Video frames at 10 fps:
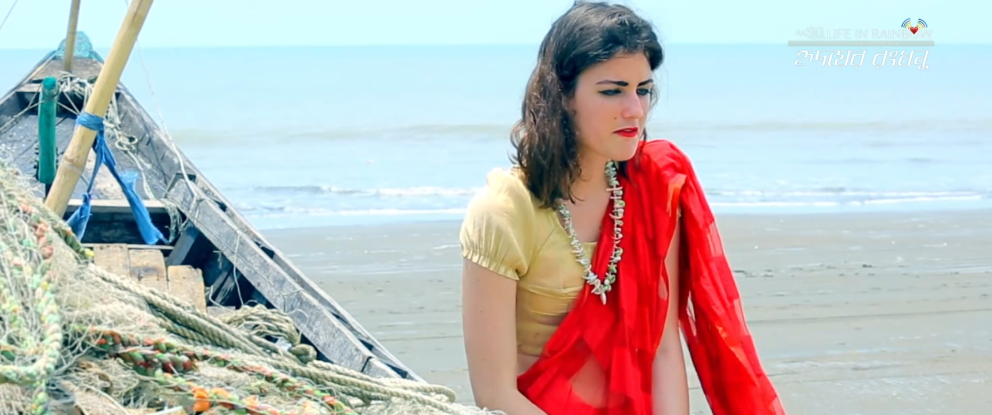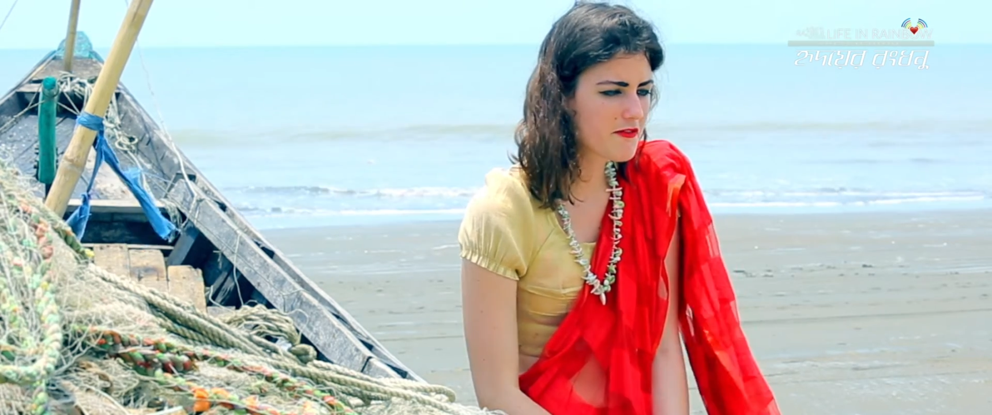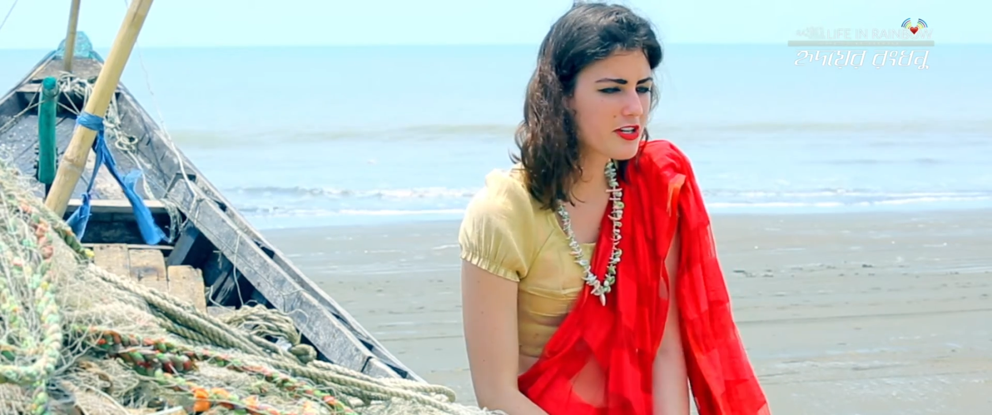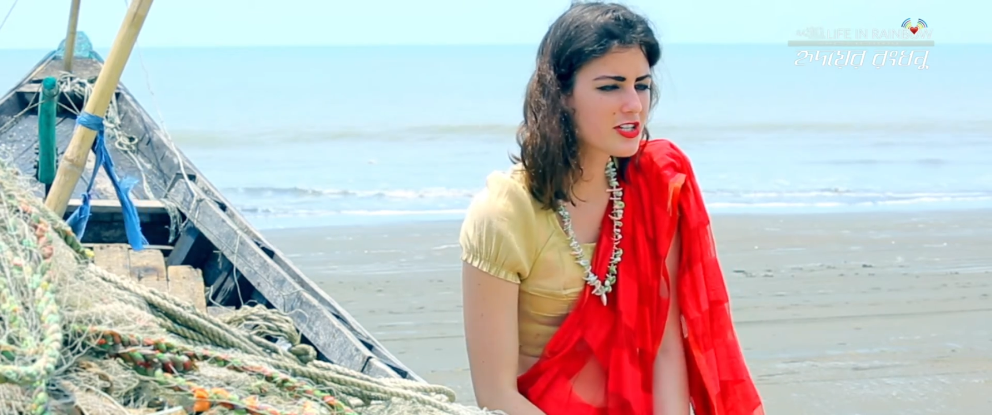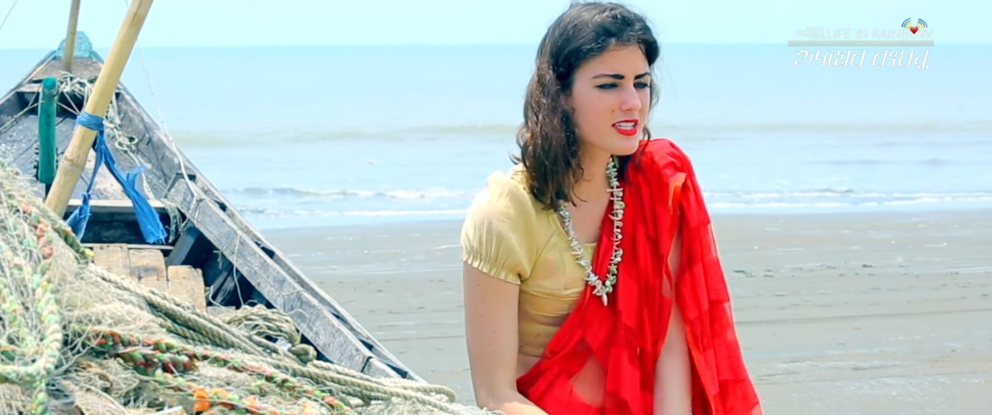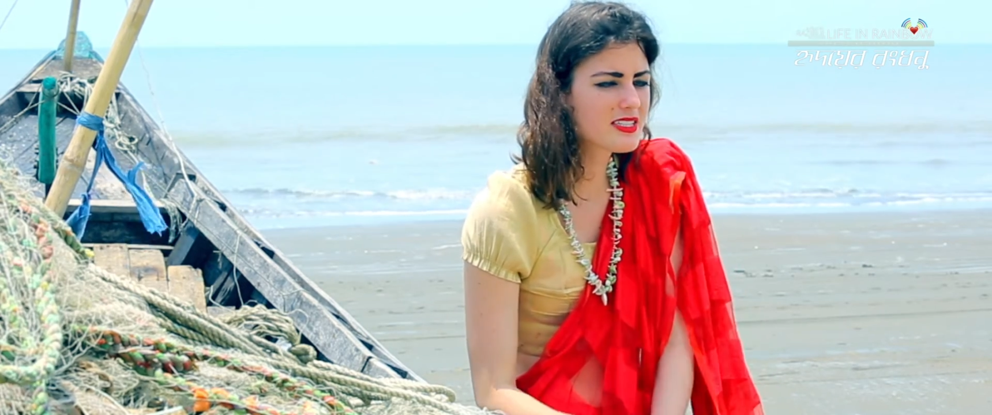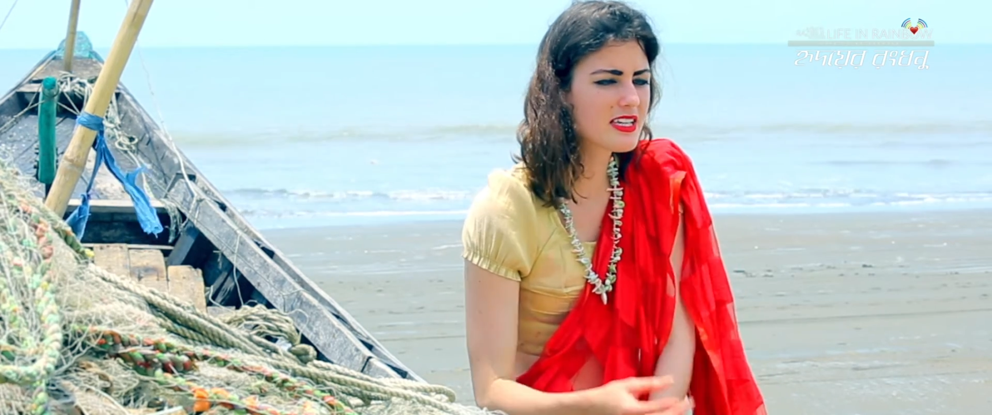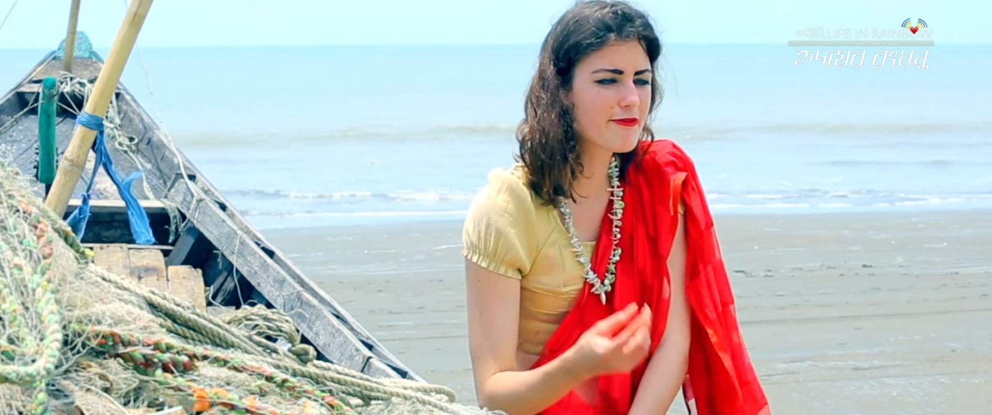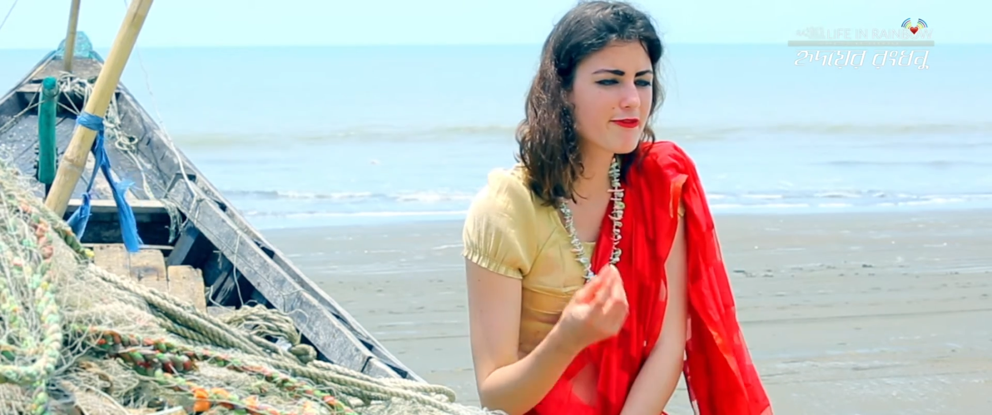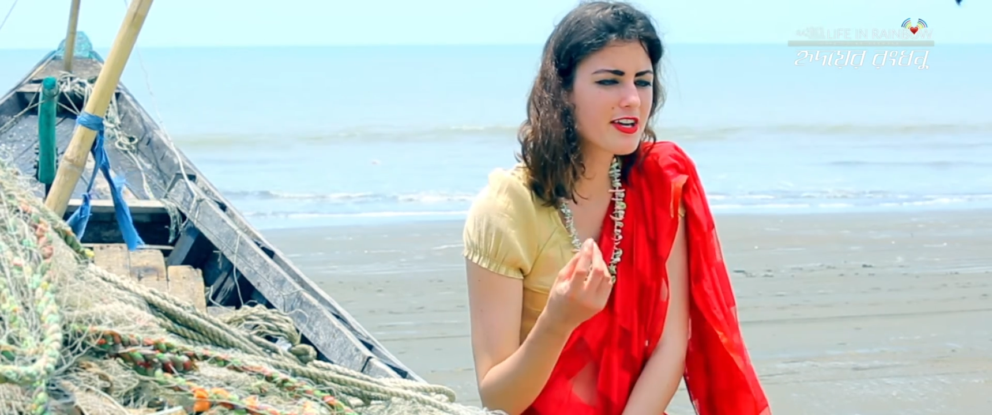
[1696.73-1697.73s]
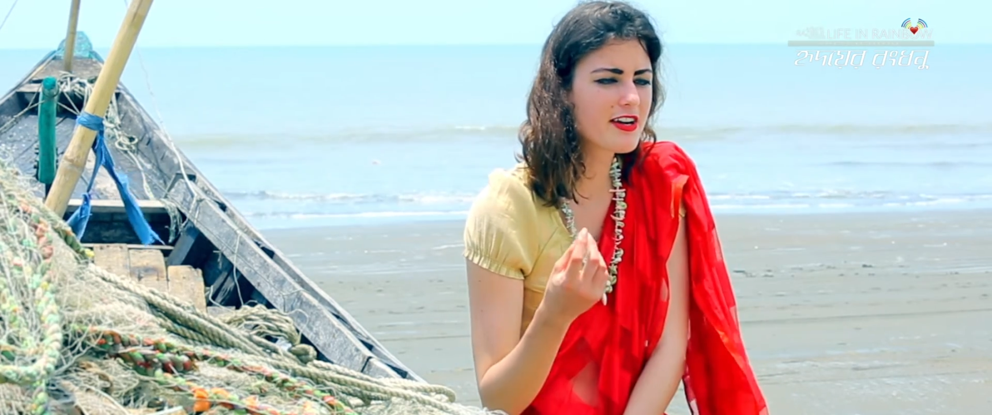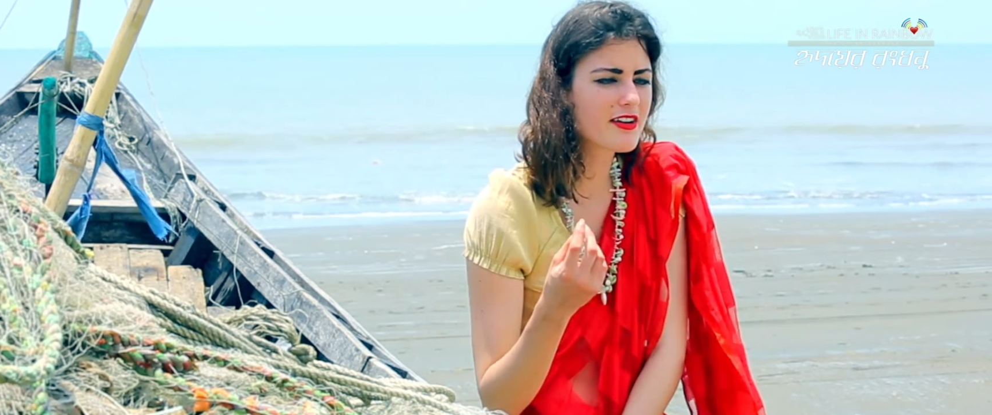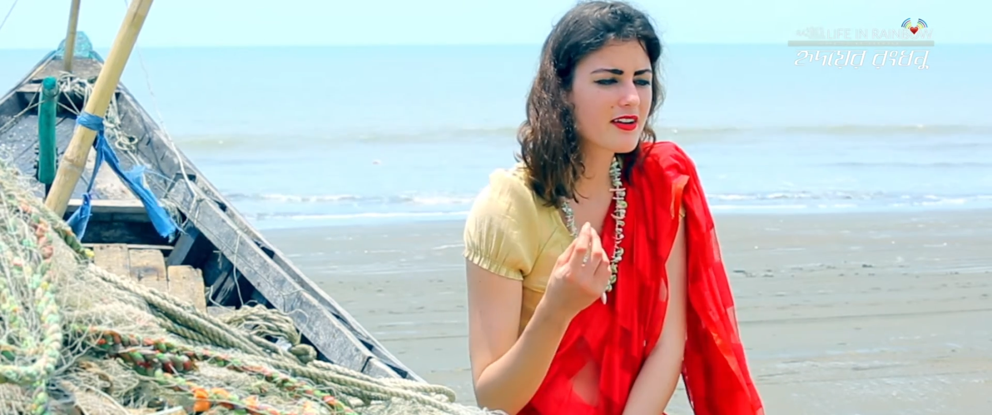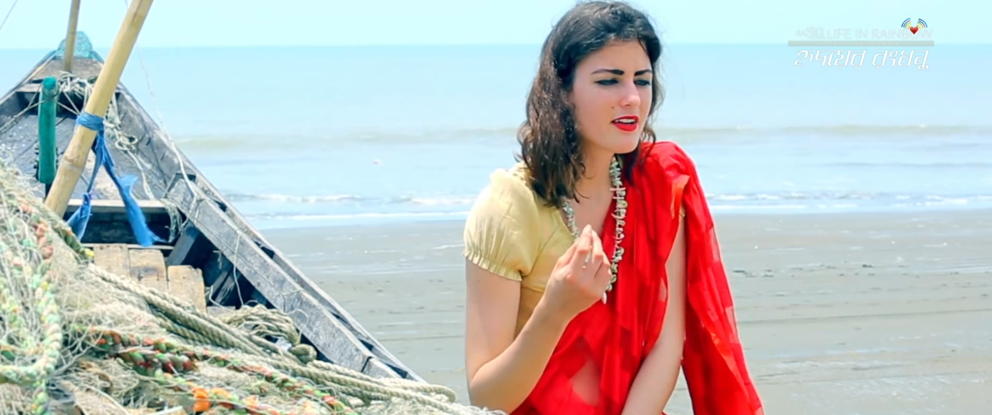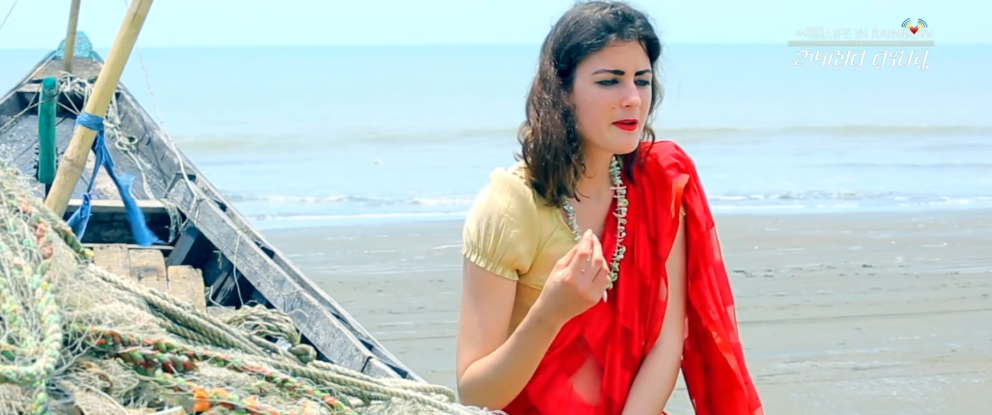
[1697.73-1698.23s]
we are just, if we are
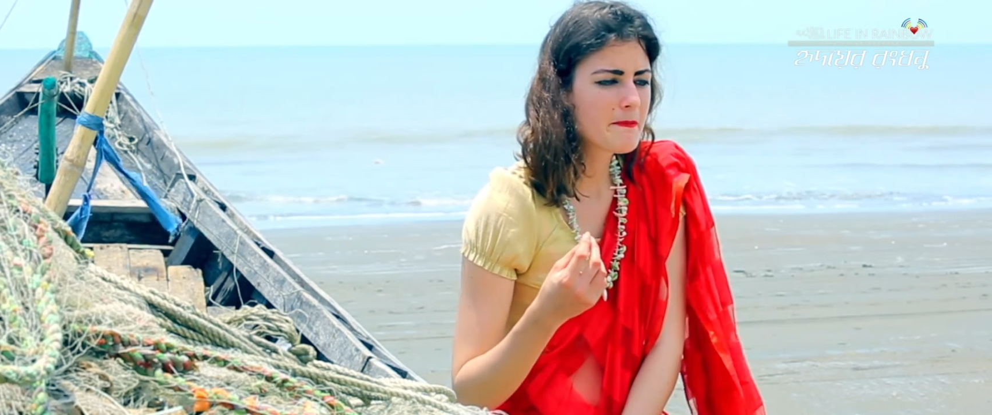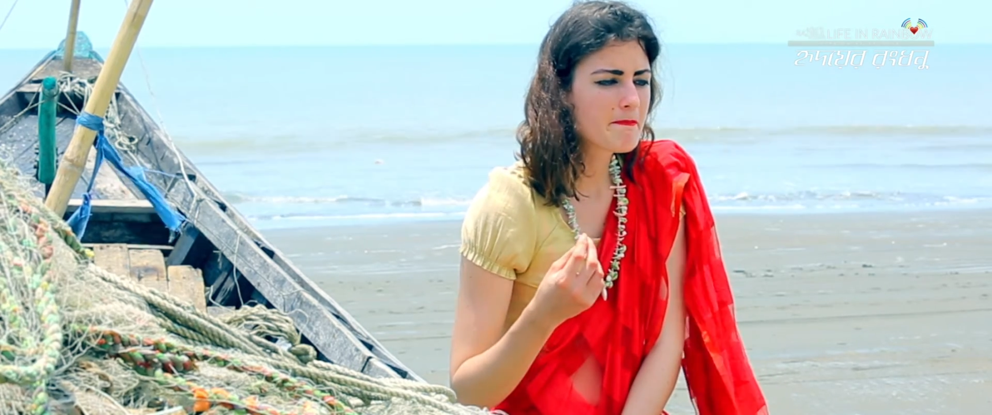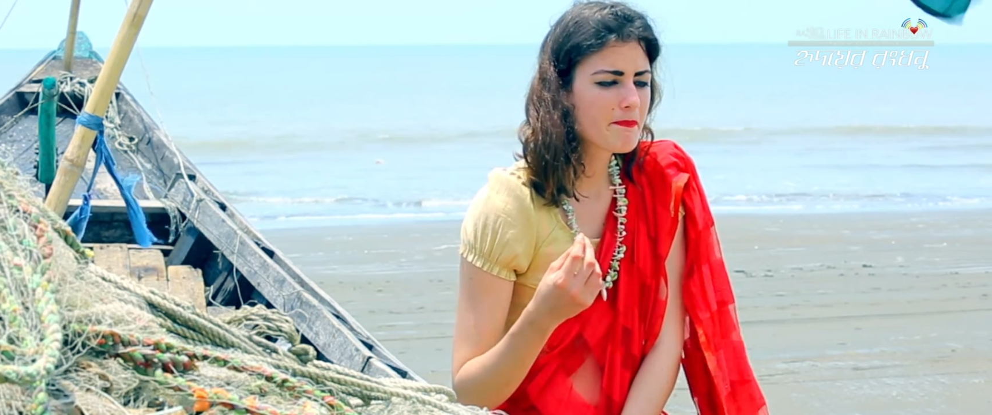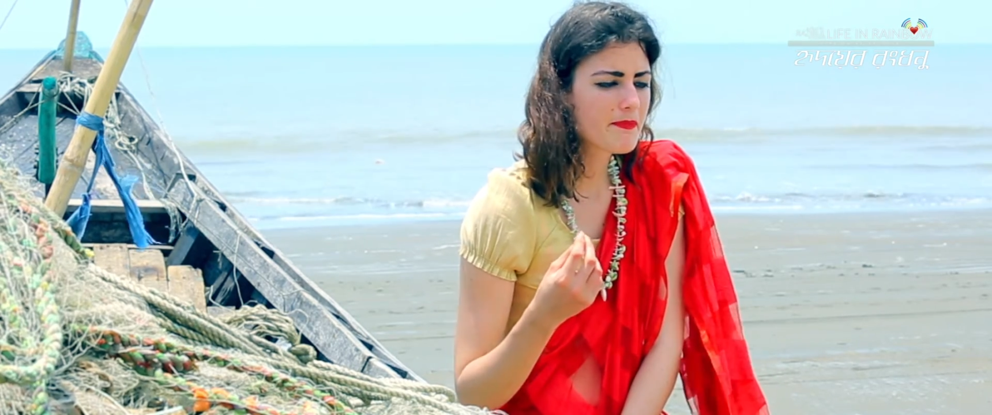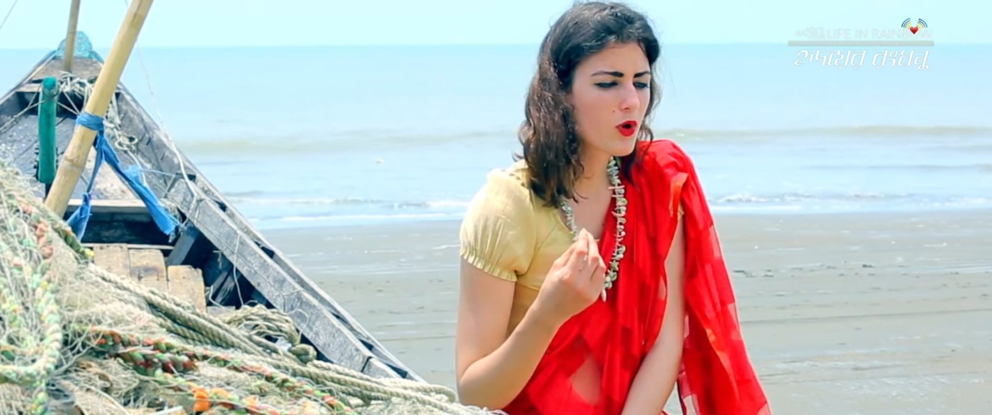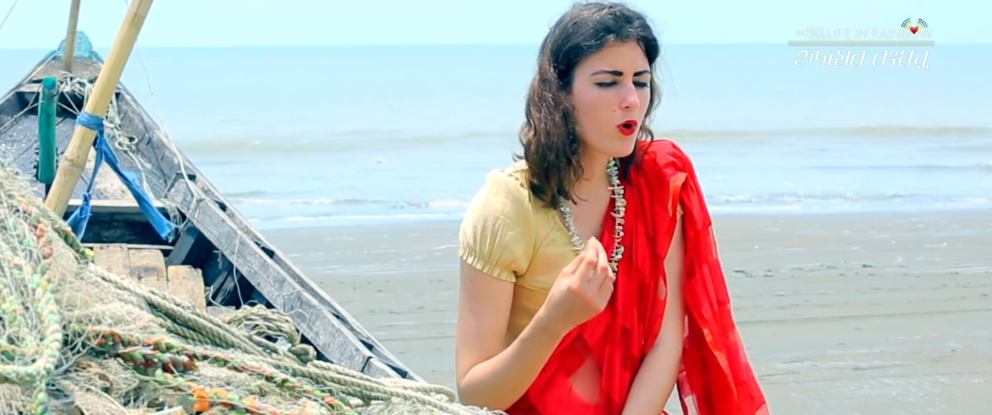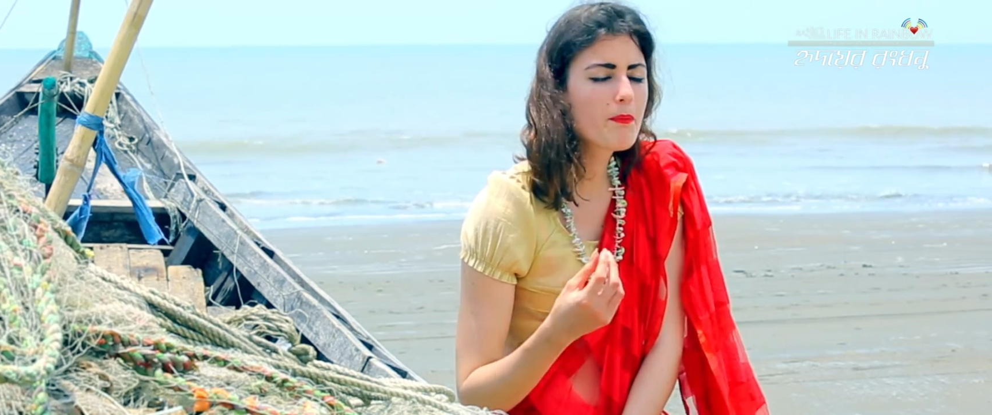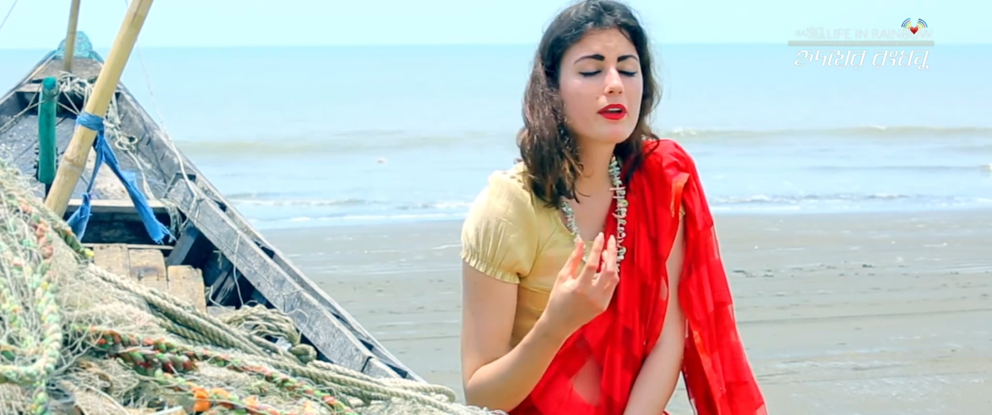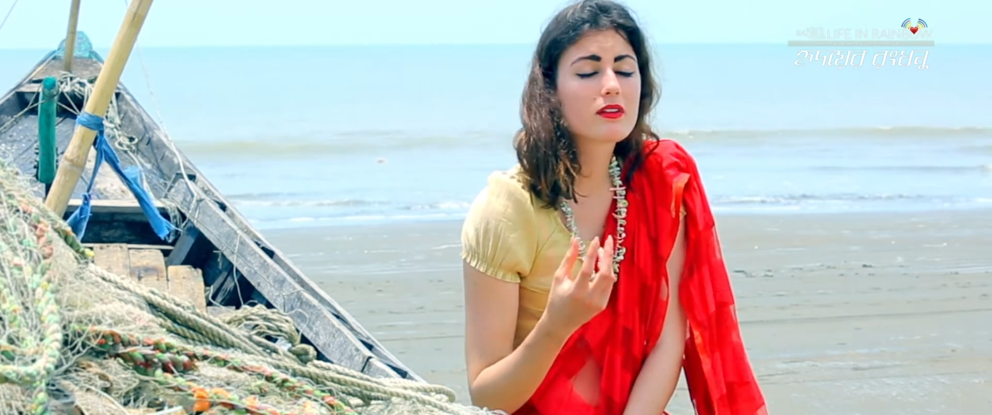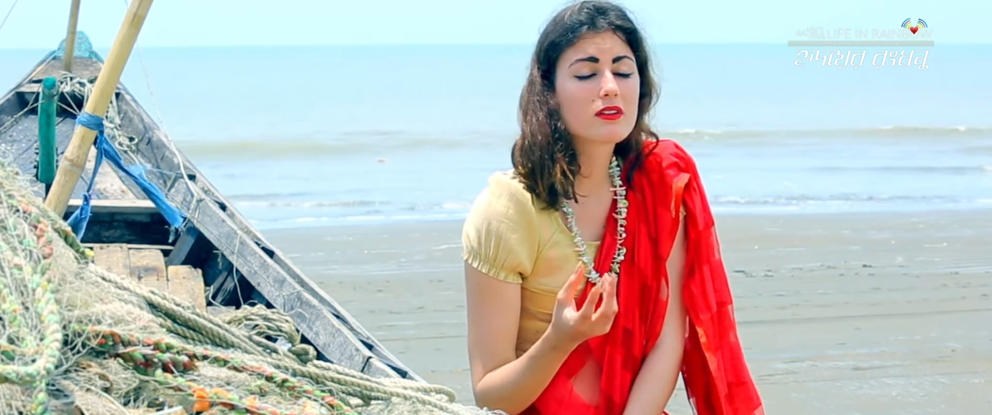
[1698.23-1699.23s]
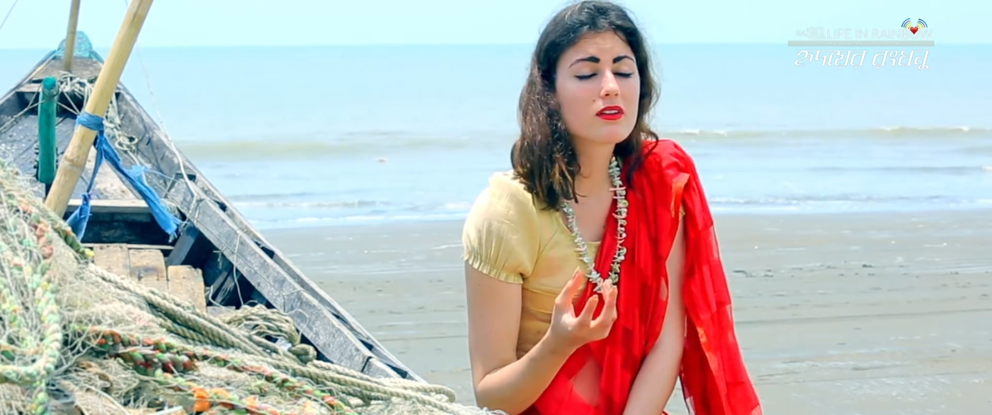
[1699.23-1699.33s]
open